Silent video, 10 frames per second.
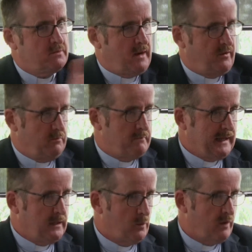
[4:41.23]
both in
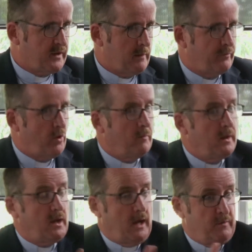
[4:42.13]
banking where I've come from
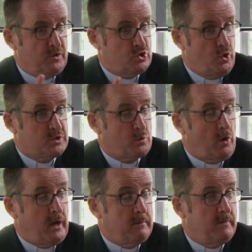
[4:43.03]
and the church where
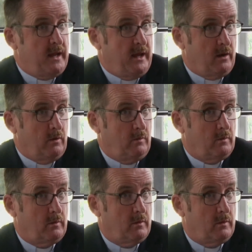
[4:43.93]
I am now,